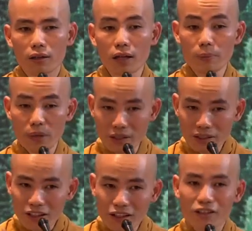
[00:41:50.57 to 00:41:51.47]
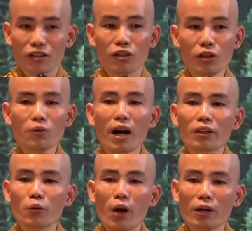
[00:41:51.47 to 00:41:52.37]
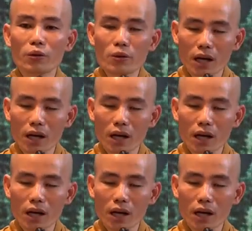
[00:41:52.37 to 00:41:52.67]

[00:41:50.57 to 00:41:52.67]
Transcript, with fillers: it means you are the one who